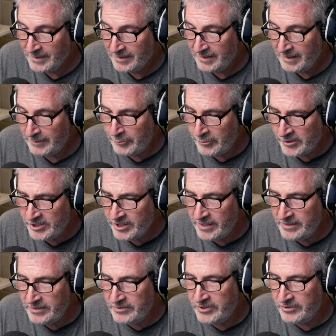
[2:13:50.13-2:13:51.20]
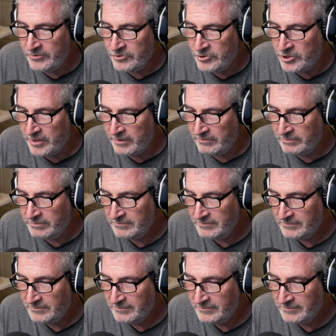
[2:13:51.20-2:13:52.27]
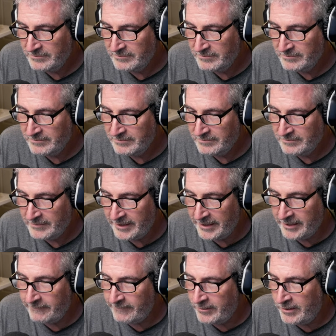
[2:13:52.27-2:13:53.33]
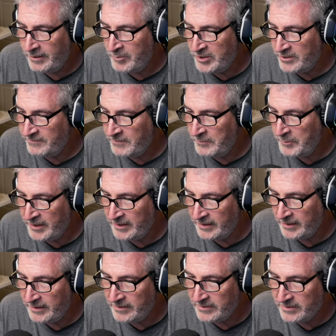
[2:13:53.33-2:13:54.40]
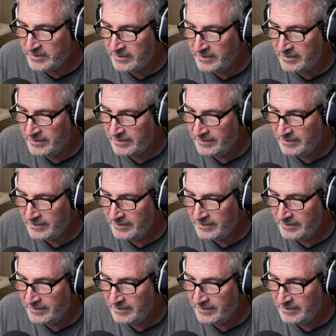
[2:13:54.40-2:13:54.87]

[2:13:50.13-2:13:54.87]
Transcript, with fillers: Appreciate you too, Joe. Thank you very much for being here, sir.